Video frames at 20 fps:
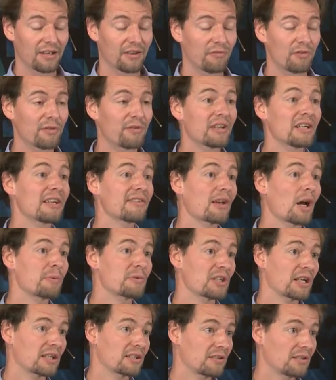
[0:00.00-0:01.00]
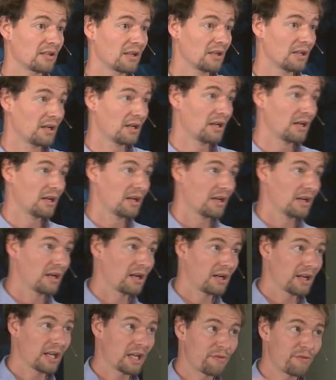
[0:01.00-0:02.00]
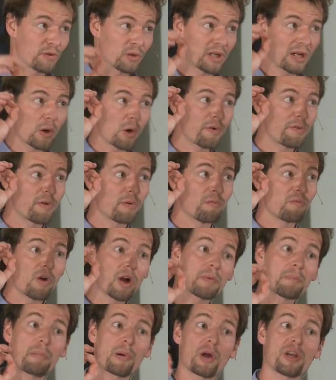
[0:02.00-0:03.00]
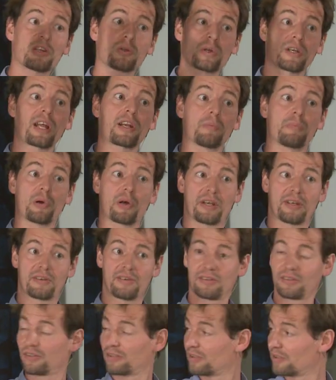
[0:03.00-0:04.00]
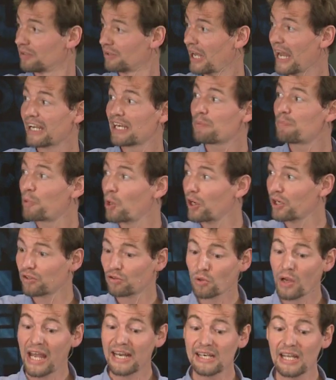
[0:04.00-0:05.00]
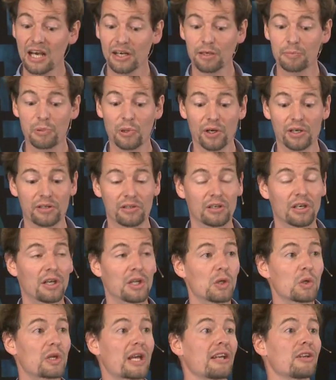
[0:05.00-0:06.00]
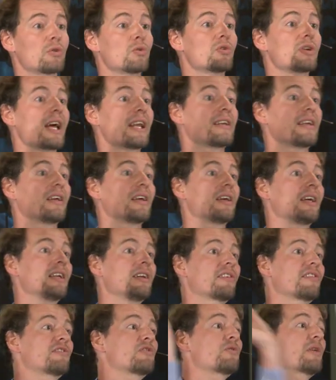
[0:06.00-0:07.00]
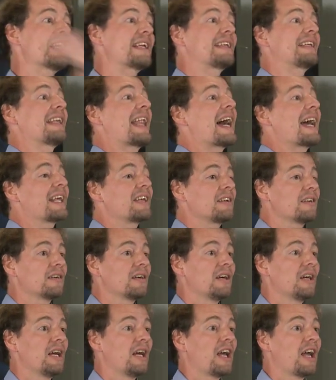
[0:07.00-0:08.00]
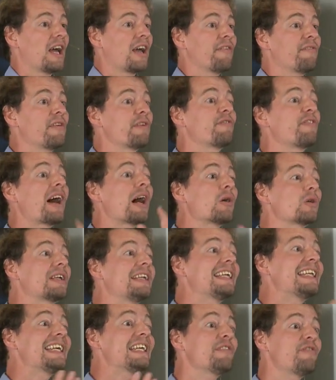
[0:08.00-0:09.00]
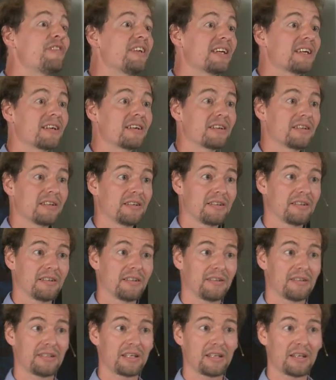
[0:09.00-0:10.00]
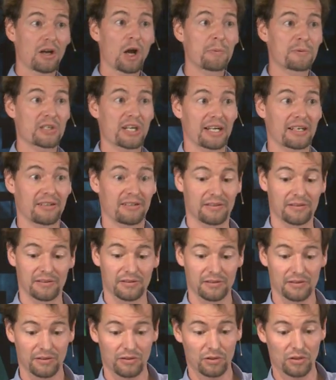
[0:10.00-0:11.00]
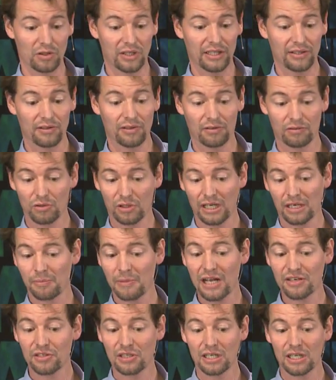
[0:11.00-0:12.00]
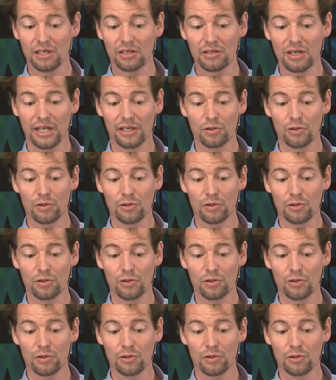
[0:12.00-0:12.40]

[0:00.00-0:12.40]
within this object, if you go from one point to another point, any point to any other point, you can do that in a straight line without leaving the object. So you can, you can imagine here, I